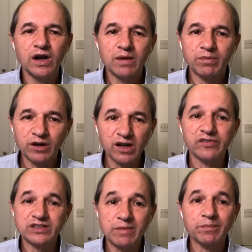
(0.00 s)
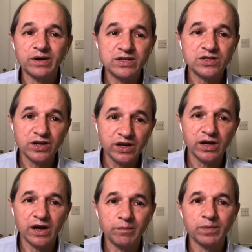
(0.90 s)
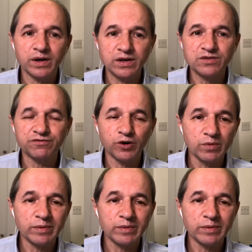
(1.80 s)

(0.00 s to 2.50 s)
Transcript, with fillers: But a lot of his M Ps, senior M Ps and former